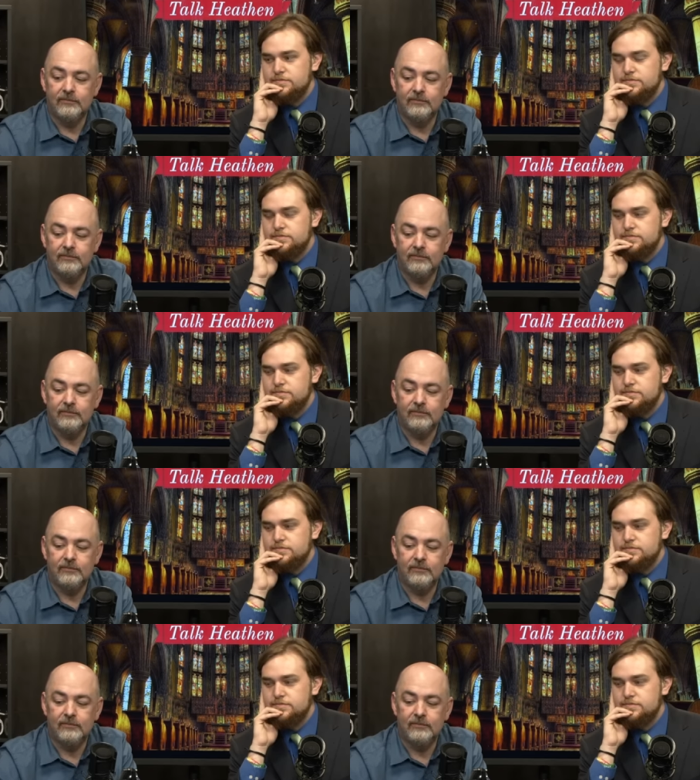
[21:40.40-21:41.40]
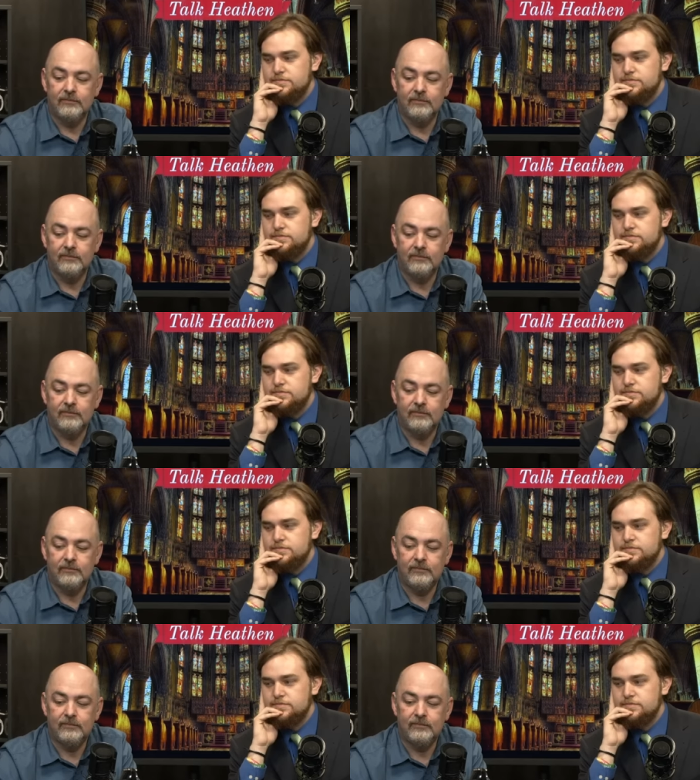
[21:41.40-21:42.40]

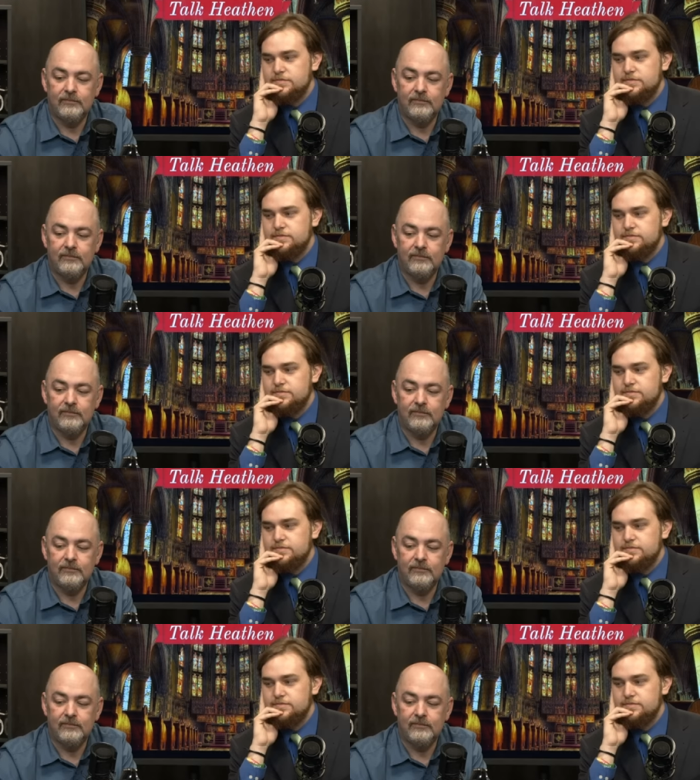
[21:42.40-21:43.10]
No one is speaking in this clip.